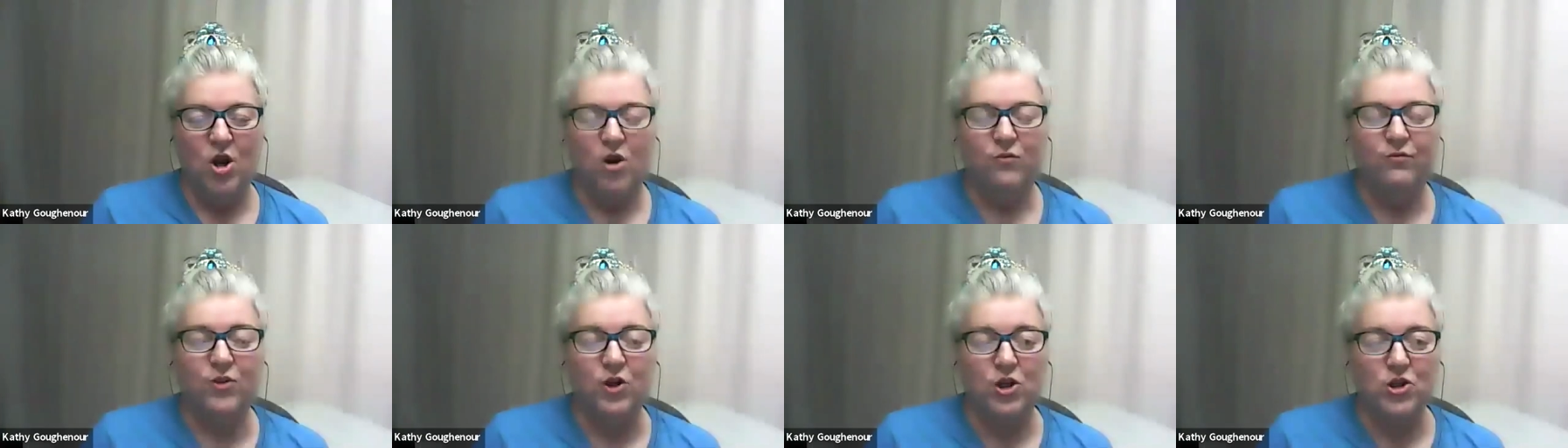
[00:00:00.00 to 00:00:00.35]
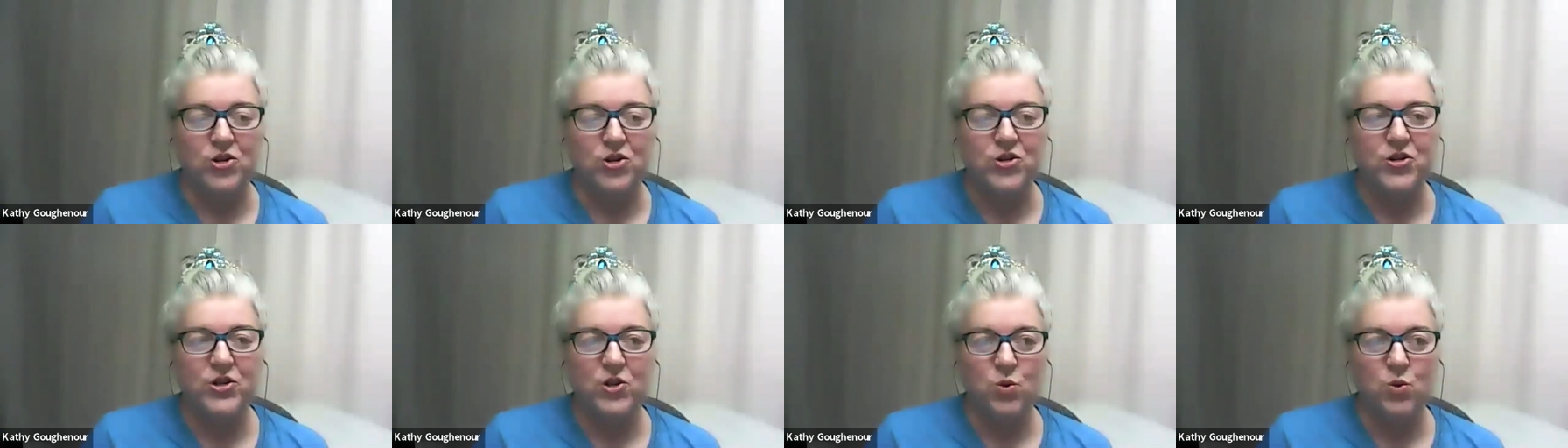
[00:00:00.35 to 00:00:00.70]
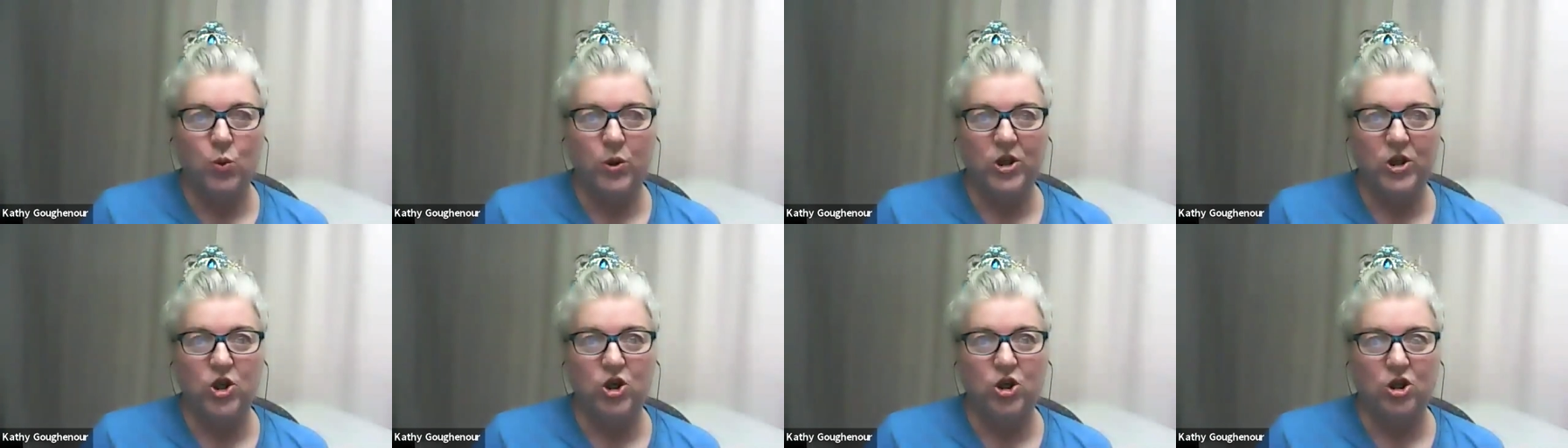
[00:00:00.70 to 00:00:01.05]
versus
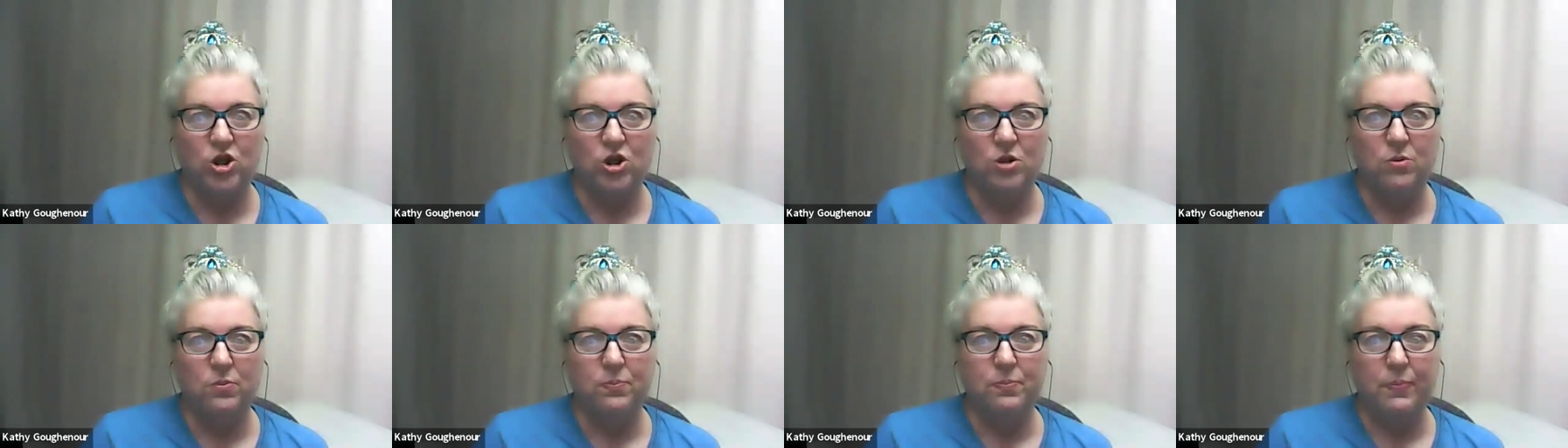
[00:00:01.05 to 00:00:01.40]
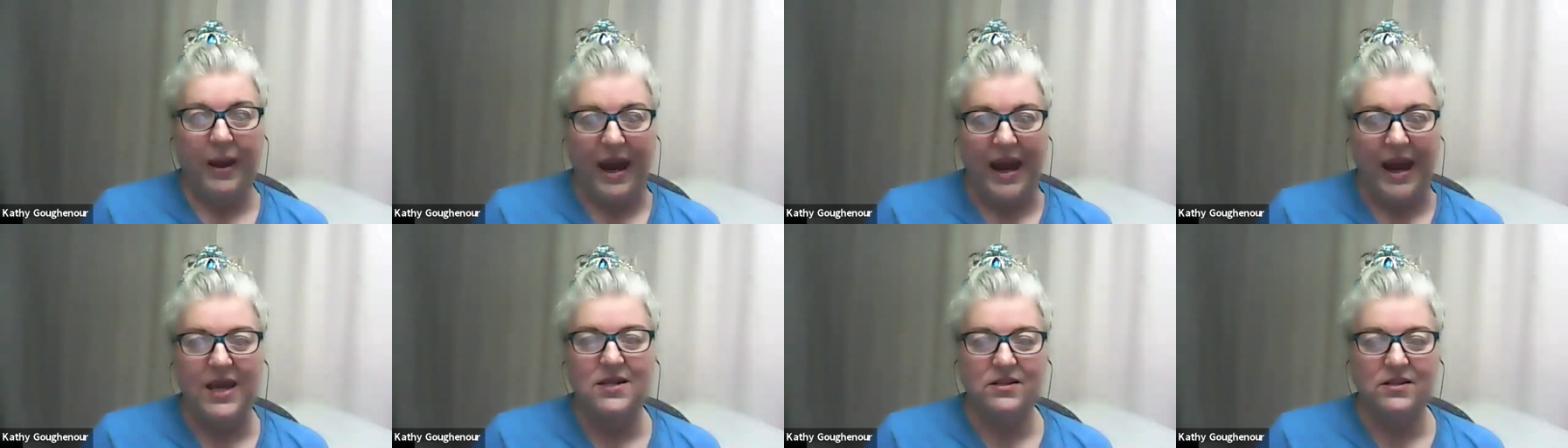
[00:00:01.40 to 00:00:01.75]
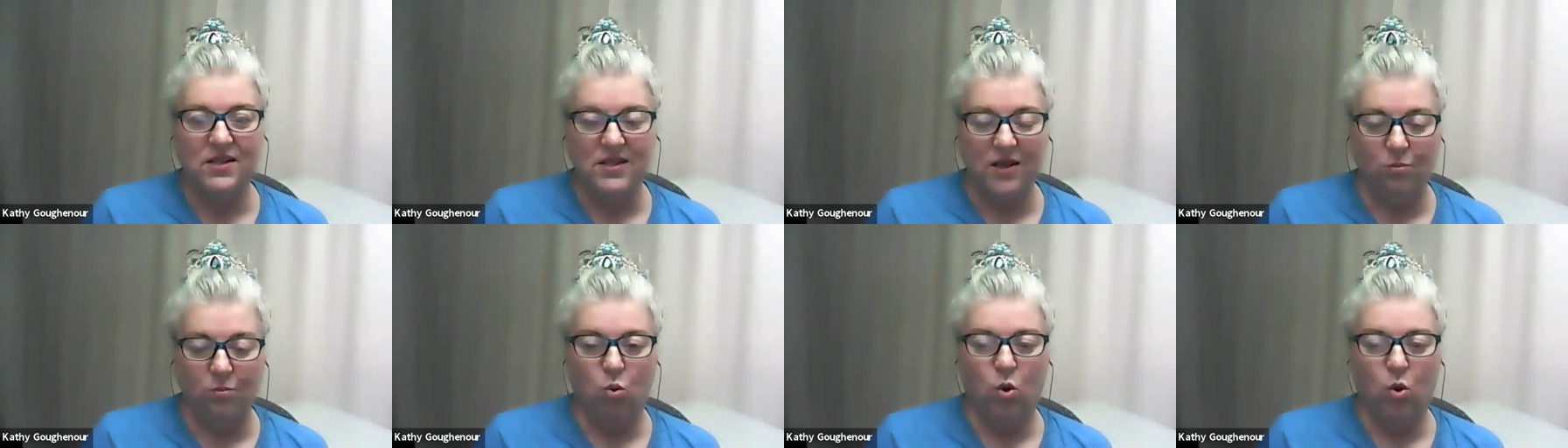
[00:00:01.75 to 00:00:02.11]
when you're paying
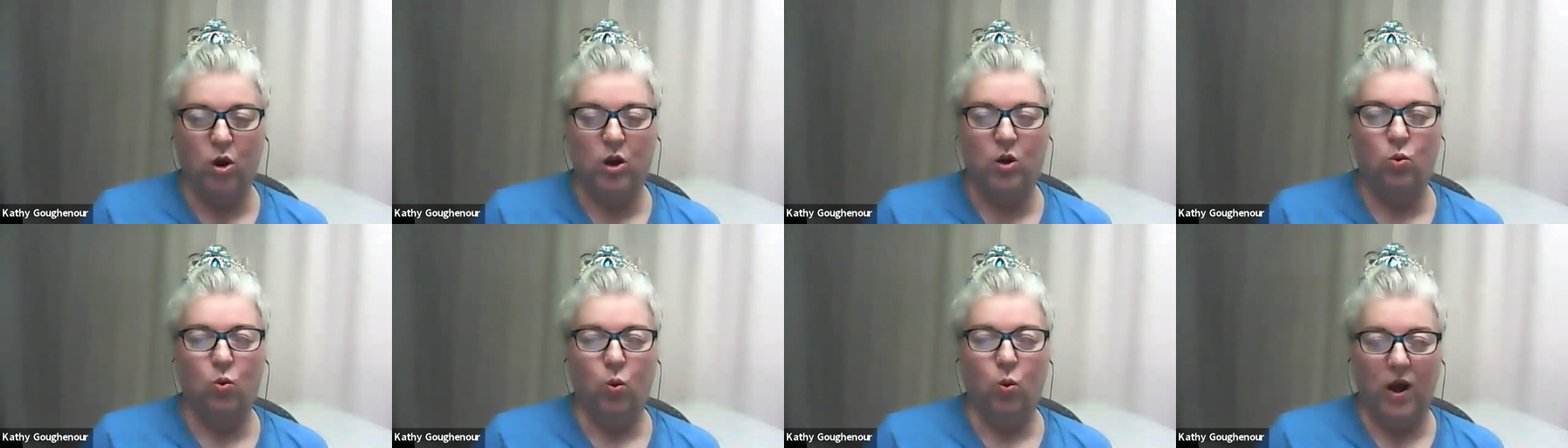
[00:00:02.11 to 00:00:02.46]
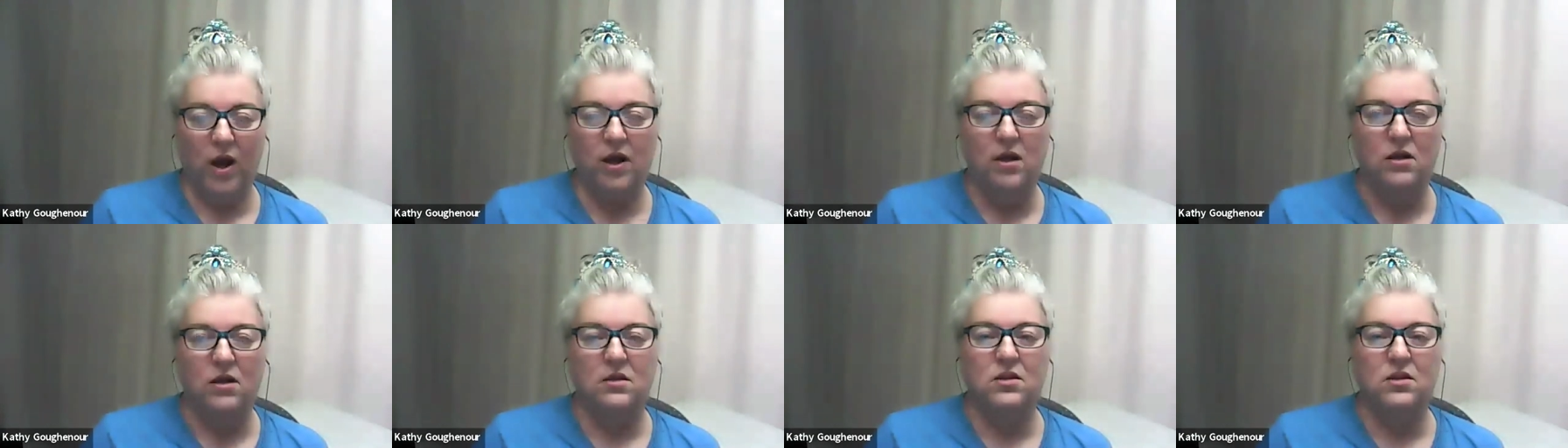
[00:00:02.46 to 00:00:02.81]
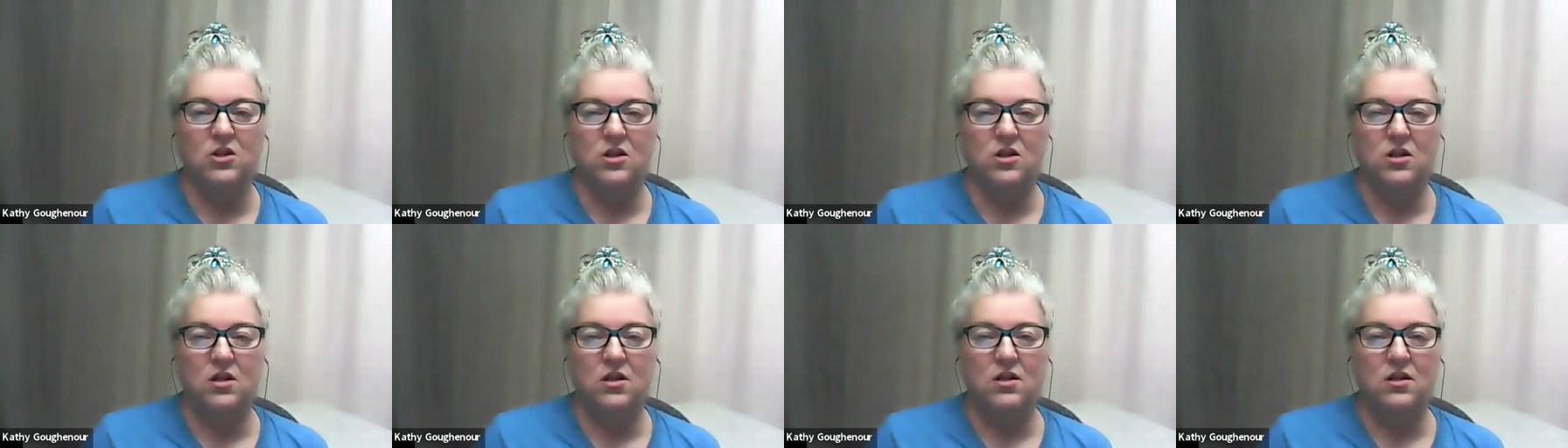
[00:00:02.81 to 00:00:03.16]
someone well
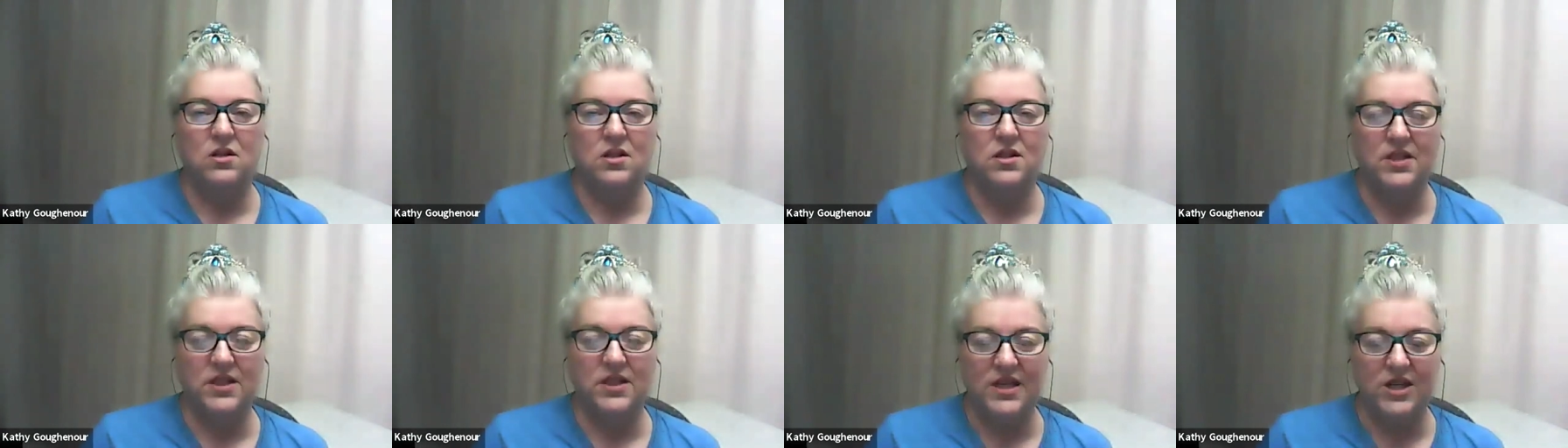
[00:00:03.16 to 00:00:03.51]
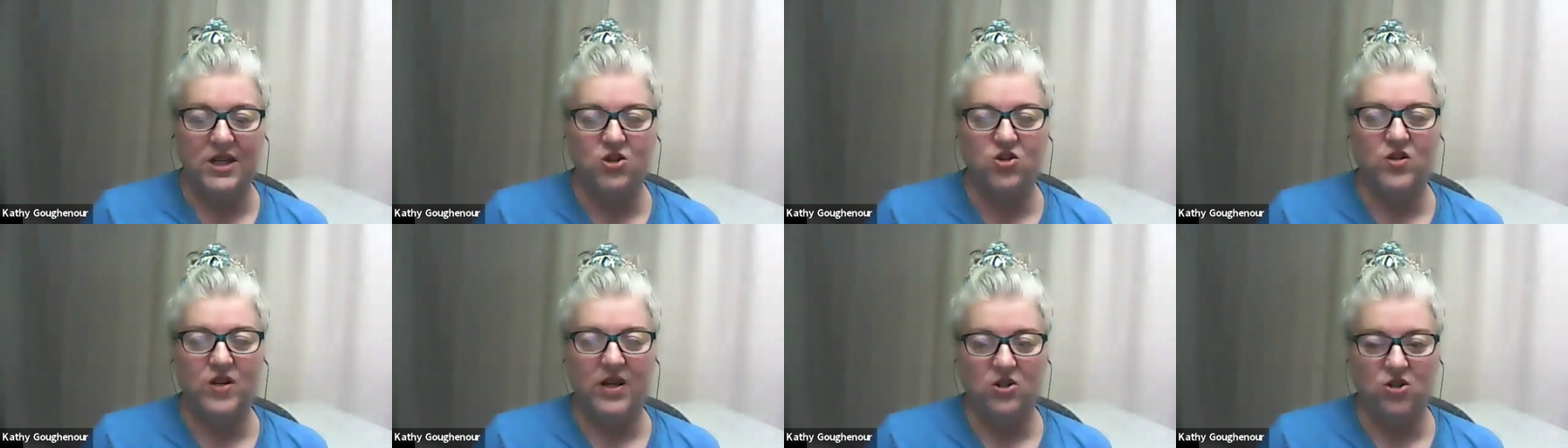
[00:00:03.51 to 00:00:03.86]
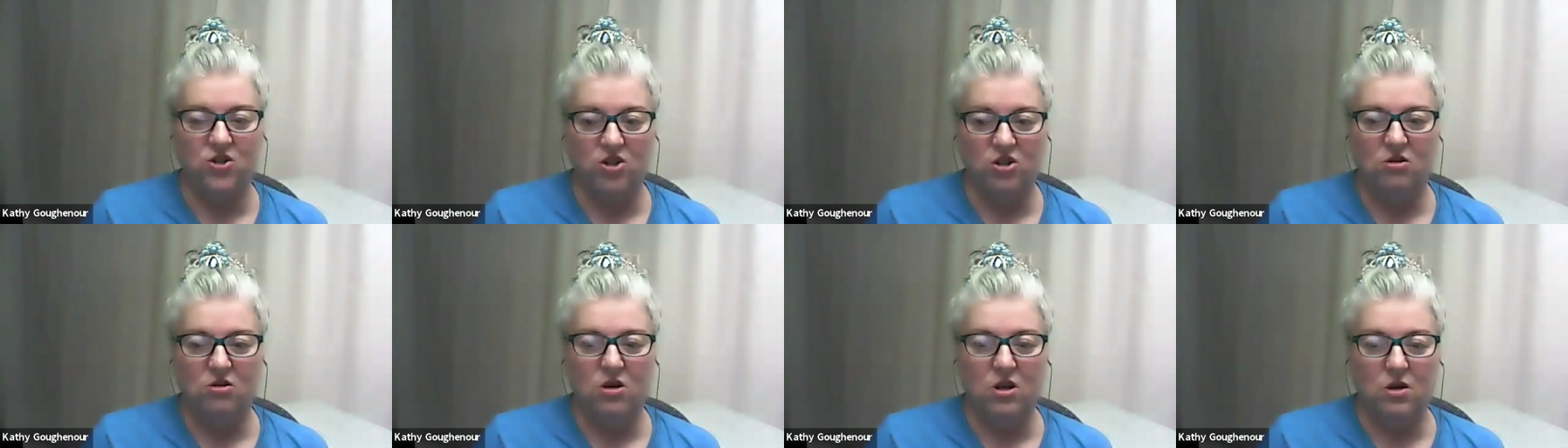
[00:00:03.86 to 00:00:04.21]
to teach that
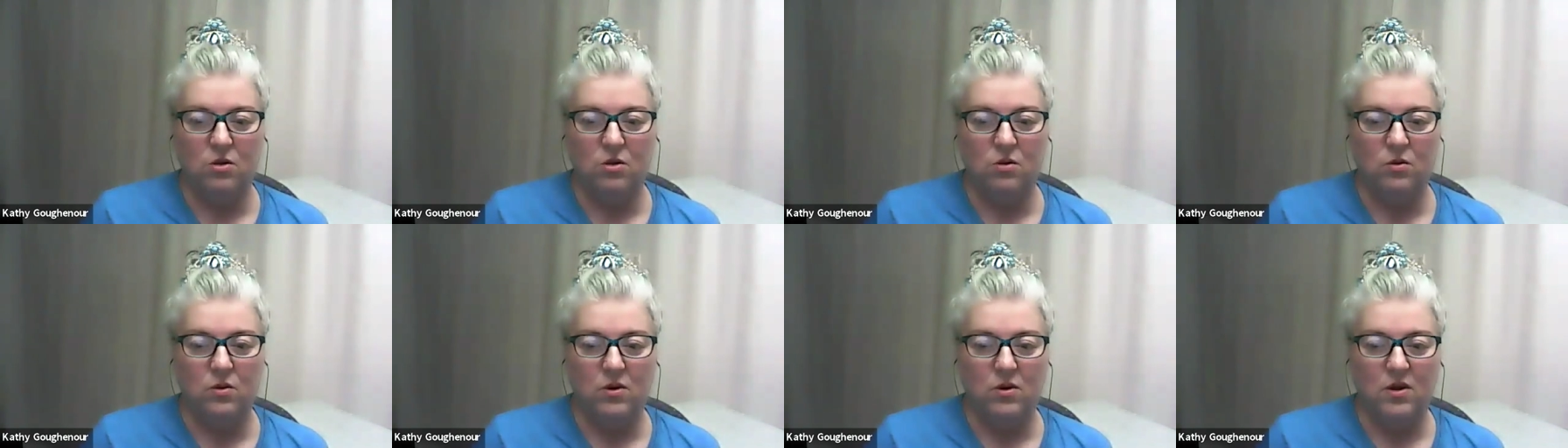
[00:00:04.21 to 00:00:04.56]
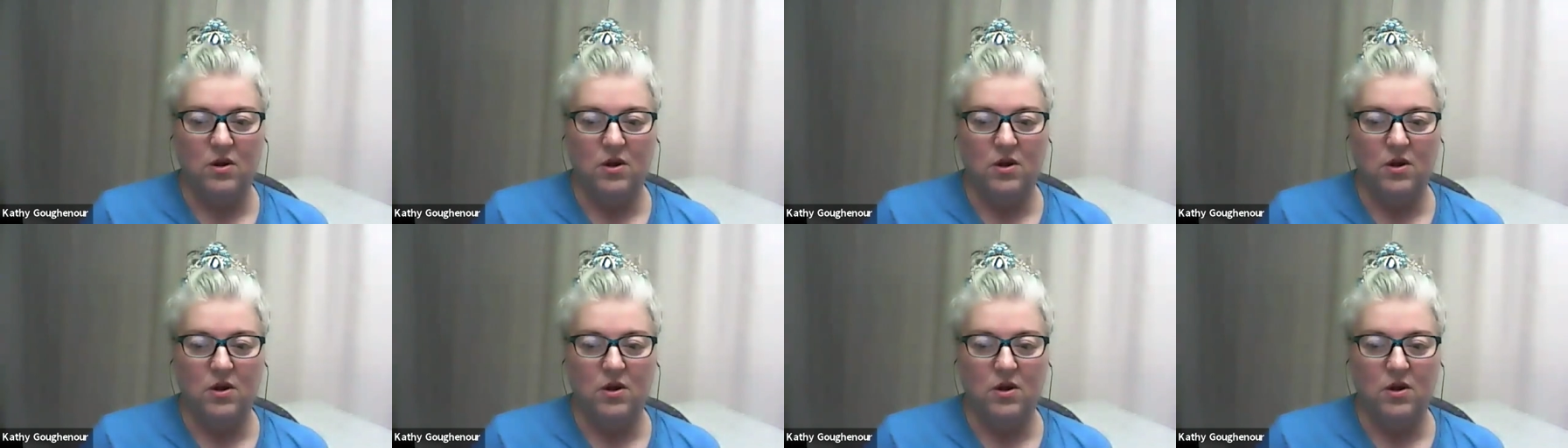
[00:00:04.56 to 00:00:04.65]
to you